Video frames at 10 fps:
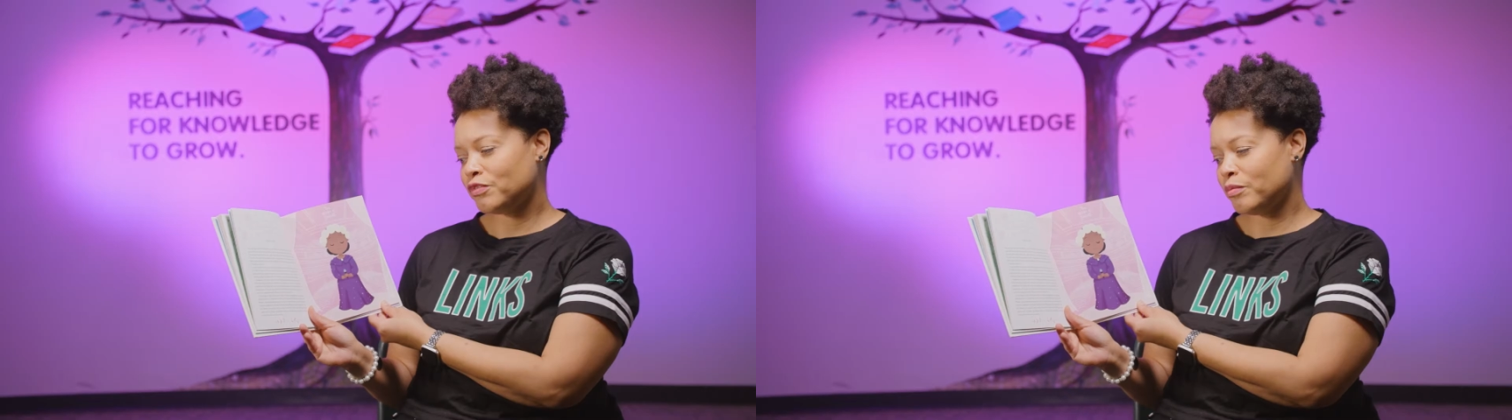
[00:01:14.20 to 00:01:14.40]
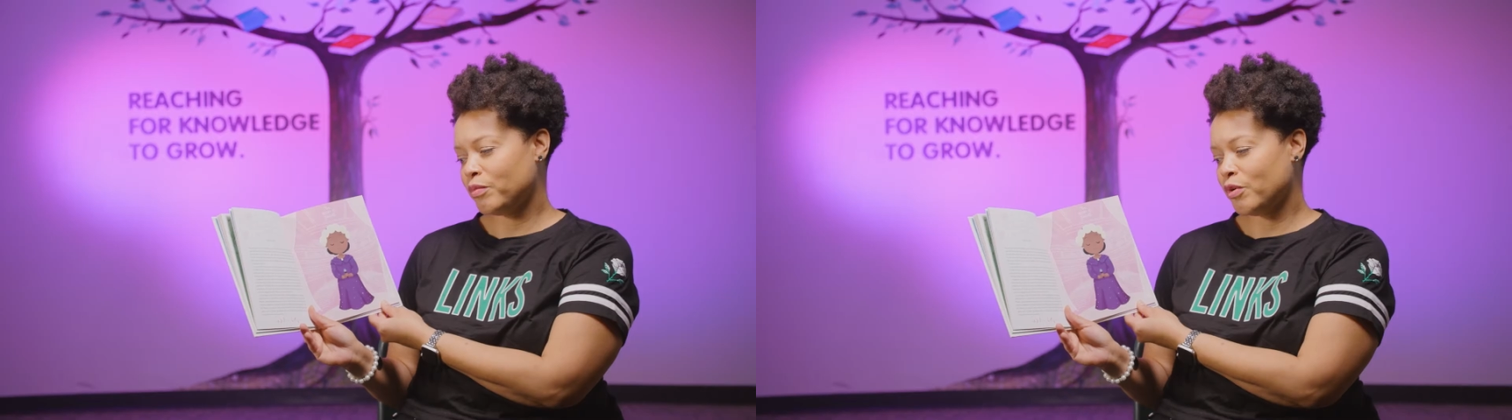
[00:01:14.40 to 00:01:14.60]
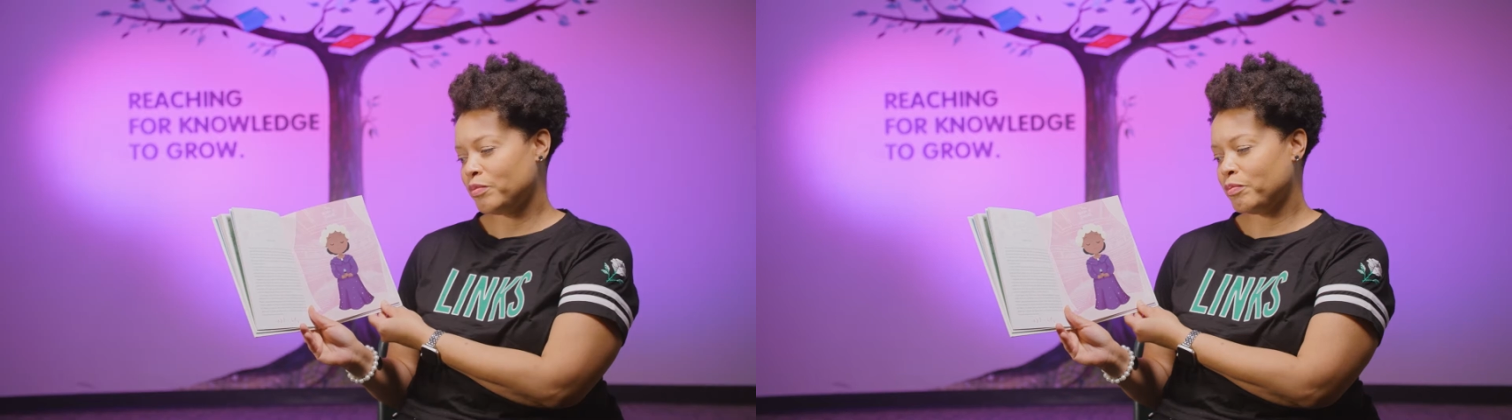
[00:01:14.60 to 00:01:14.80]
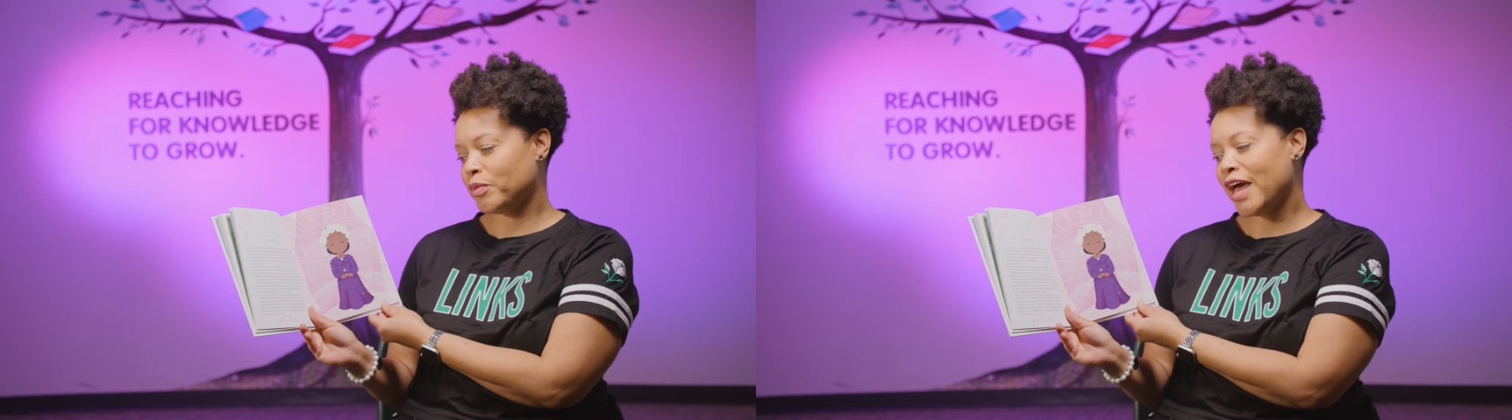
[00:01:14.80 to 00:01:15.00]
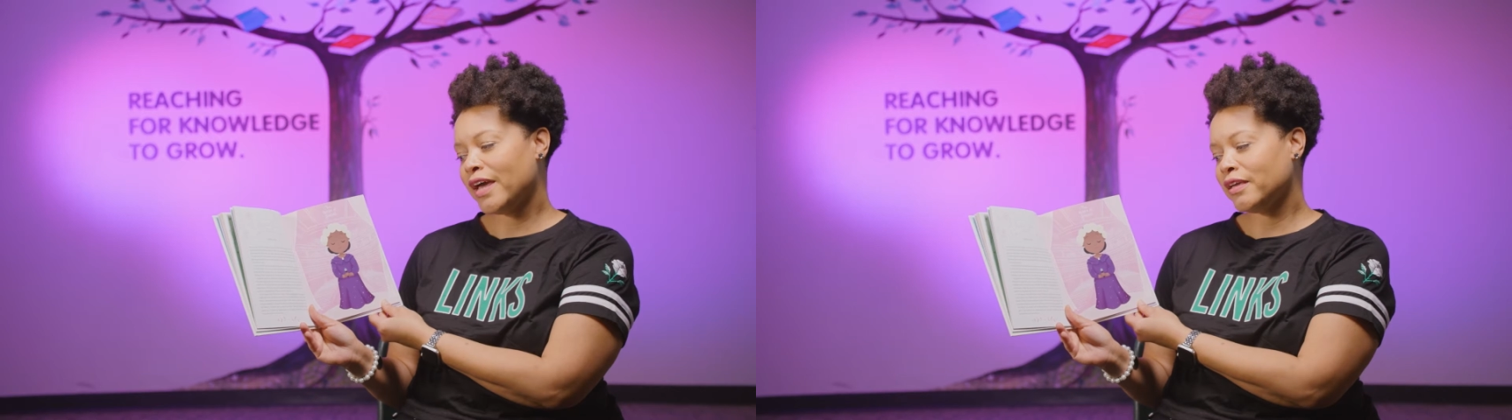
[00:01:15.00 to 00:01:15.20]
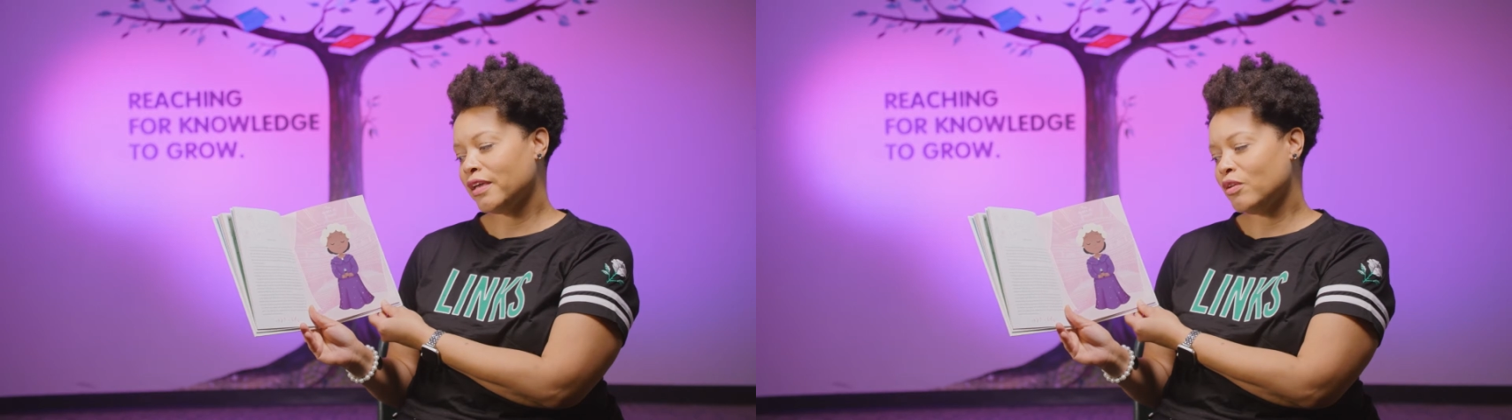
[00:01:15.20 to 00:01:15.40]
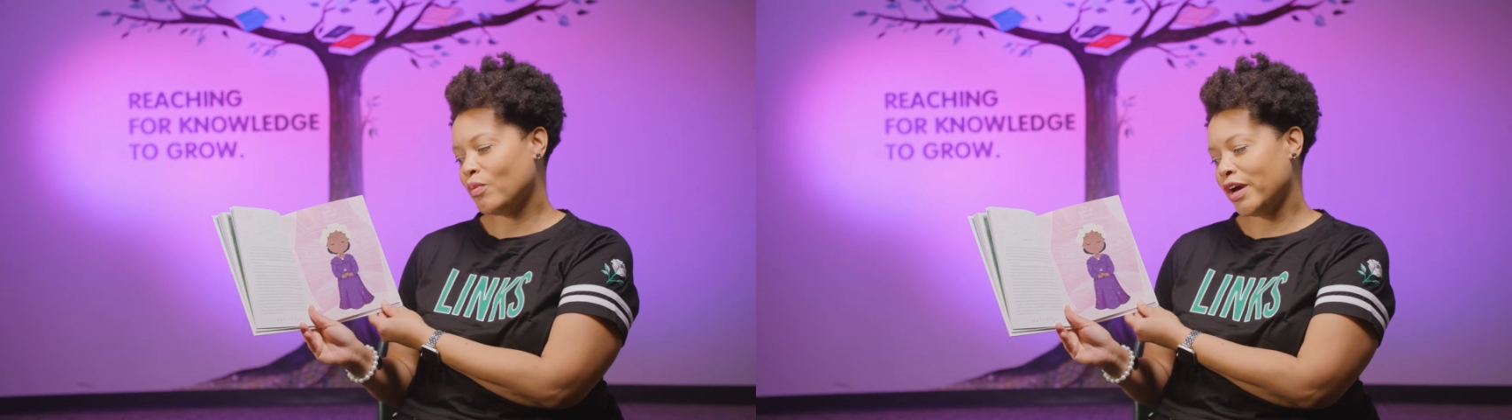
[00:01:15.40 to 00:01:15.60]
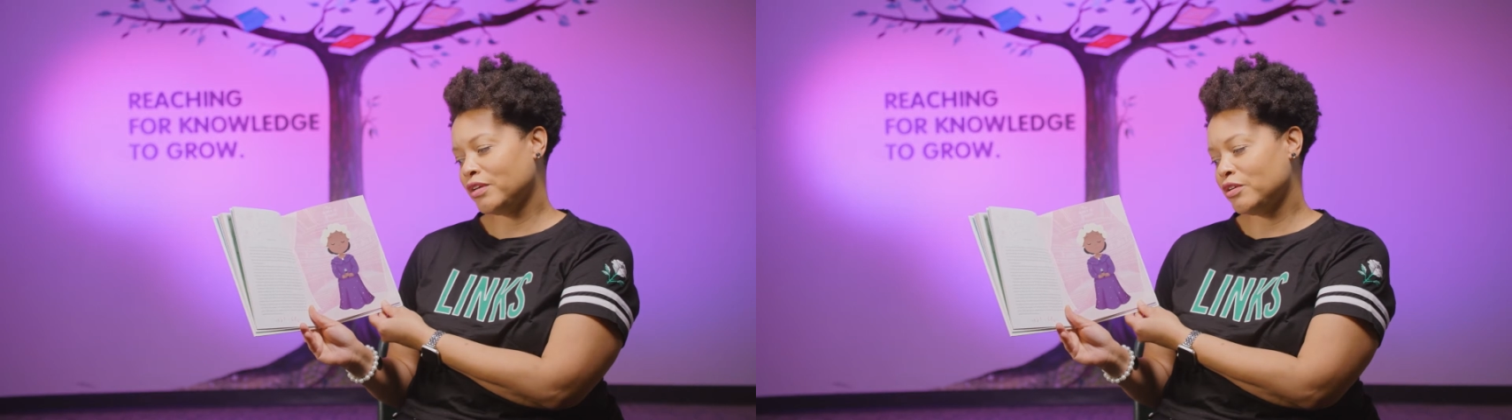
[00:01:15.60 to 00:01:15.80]
from both Black and
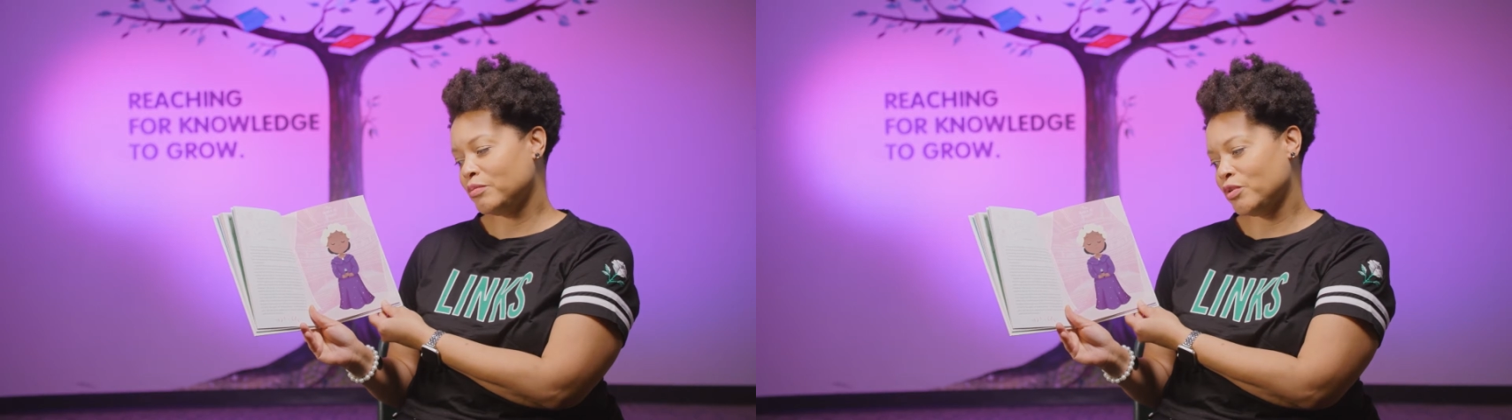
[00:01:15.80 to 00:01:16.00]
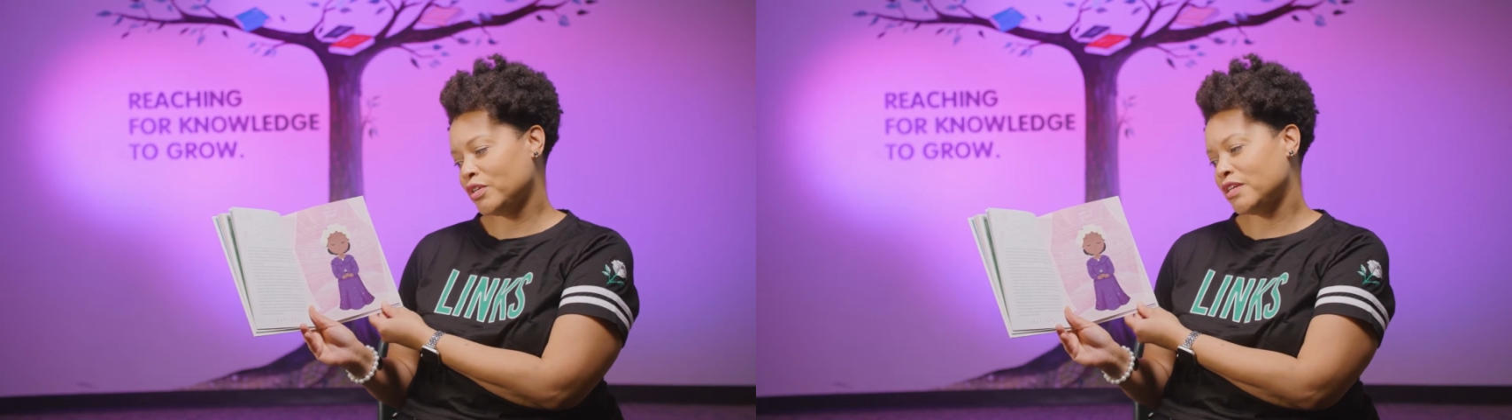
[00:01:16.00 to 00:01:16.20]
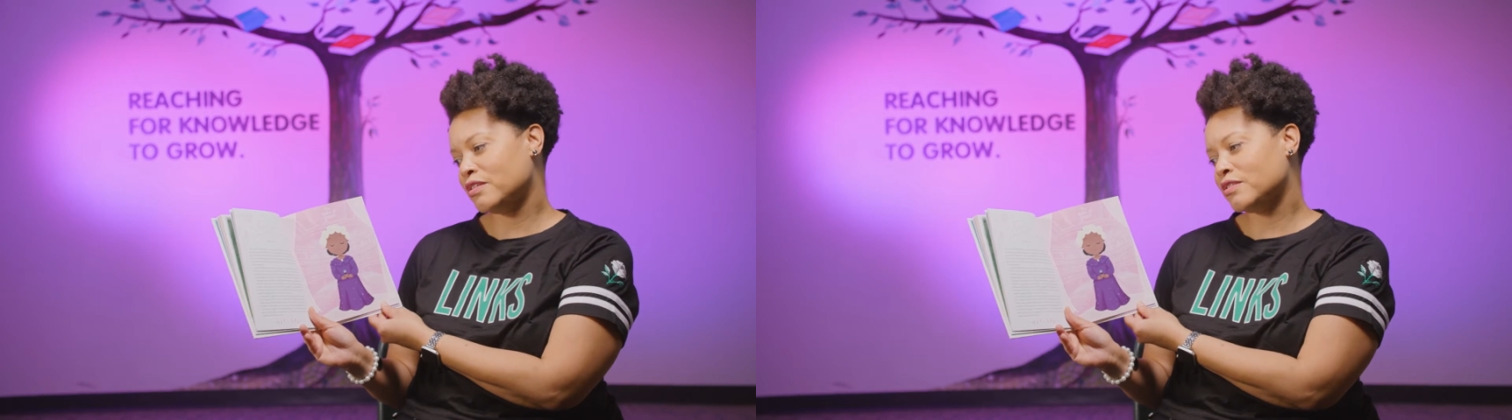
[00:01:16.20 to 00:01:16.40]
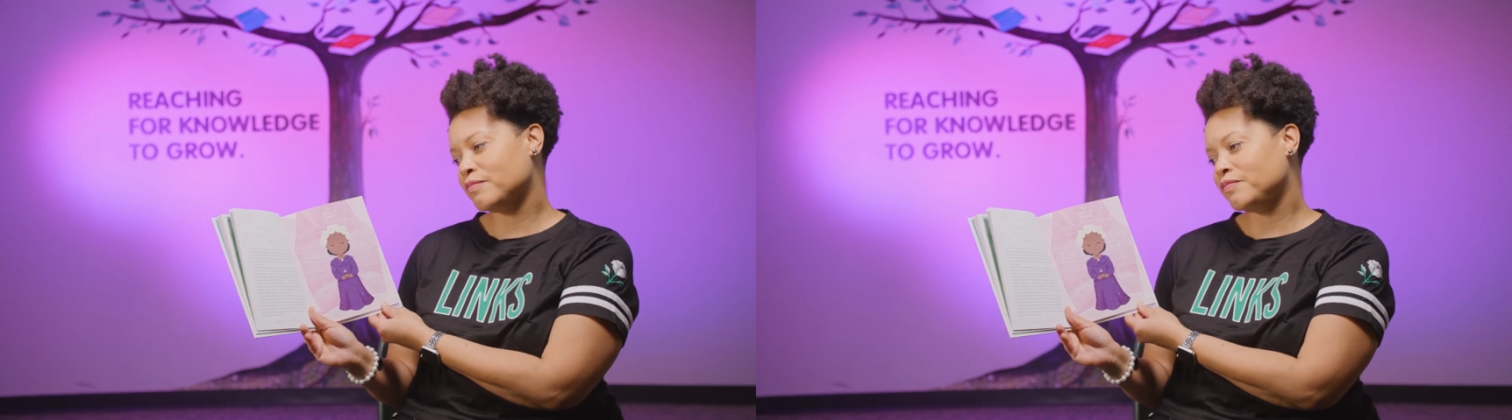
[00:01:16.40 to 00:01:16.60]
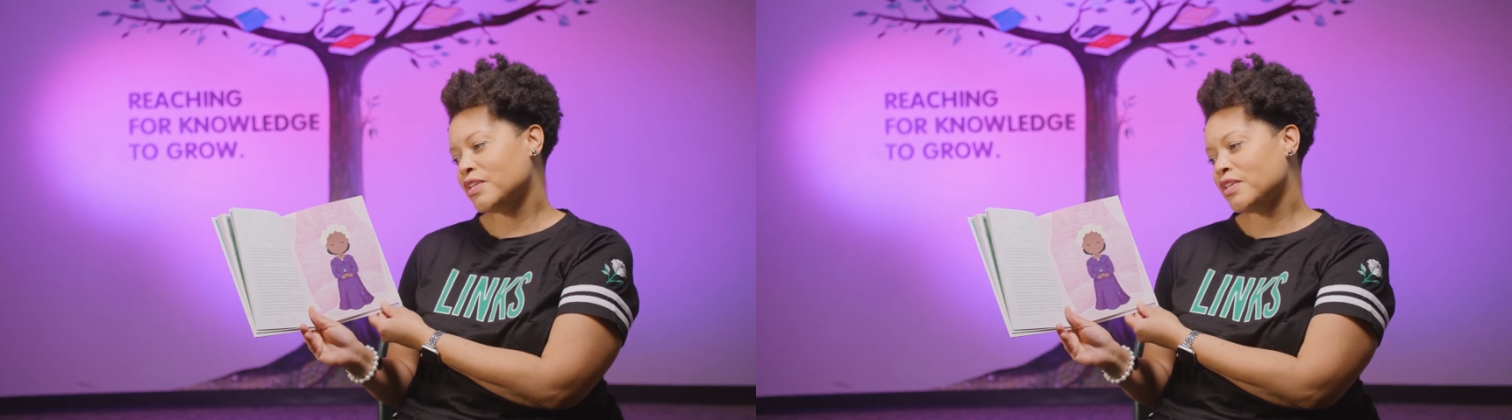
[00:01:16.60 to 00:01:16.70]
white communities.